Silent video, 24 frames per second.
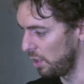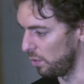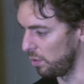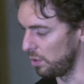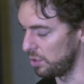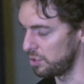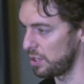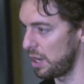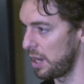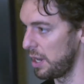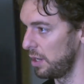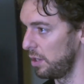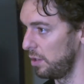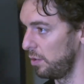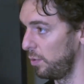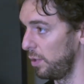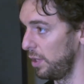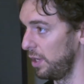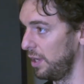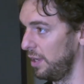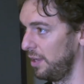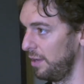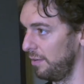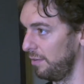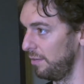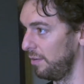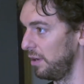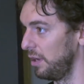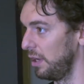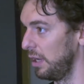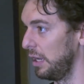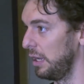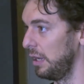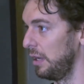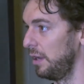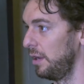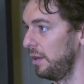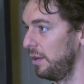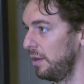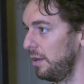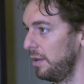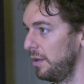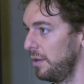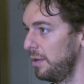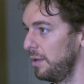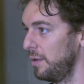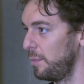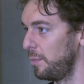trying to win a
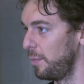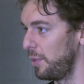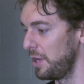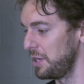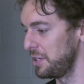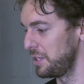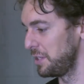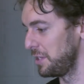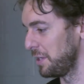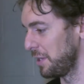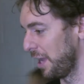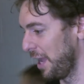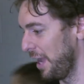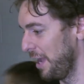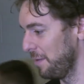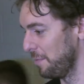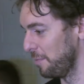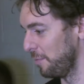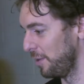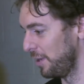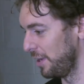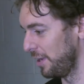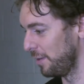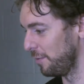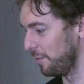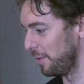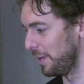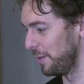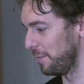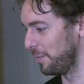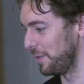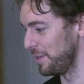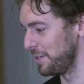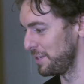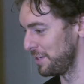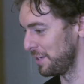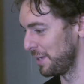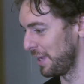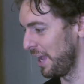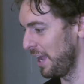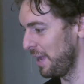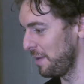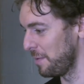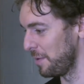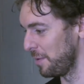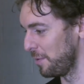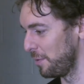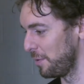preseason game. We didn't win a preseason
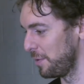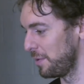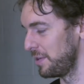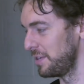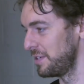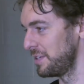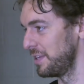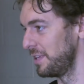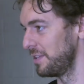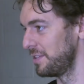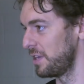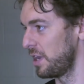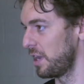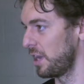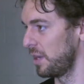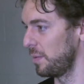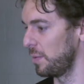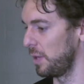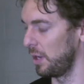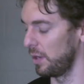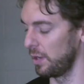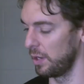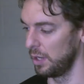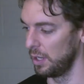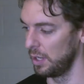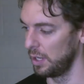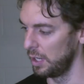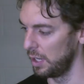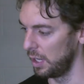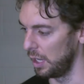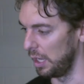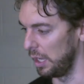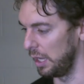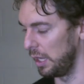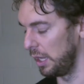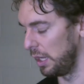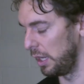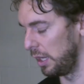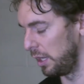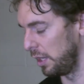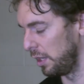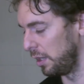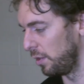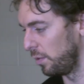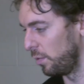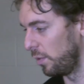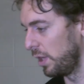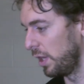game, and we were still talking about
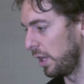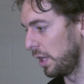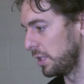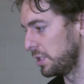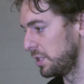winning a